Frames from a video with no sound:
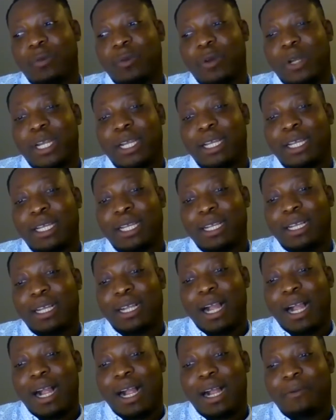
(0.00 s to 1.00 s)
where
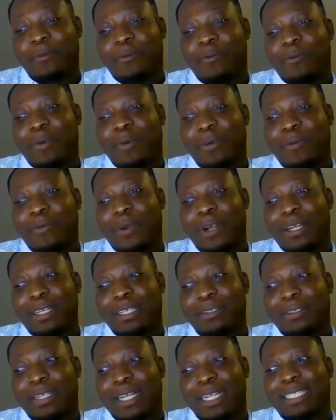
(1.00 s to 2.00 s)

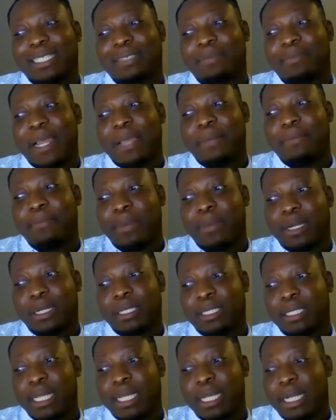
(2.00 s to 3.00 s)
that is my
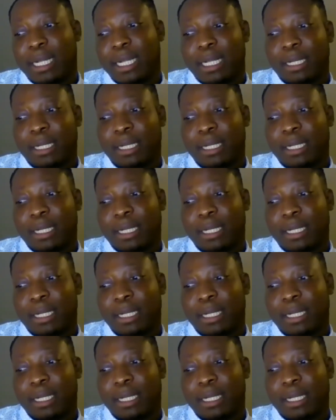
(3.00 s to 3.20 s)
master.